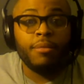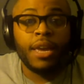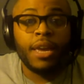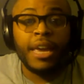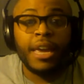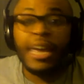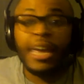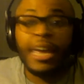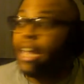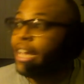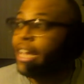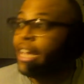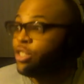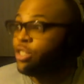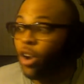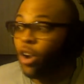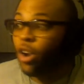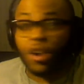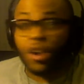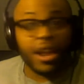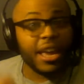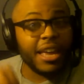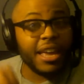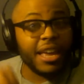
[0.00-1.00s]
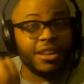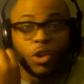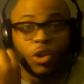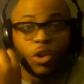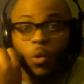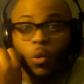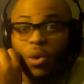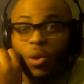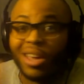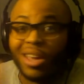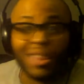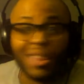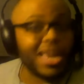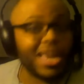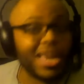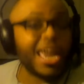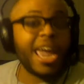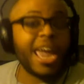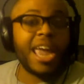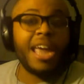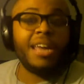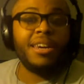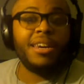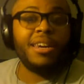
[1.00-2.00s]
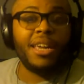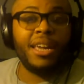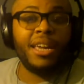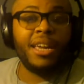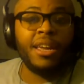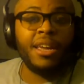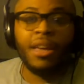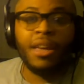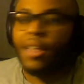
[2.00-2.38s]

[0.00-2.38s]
He is turning into another Andy.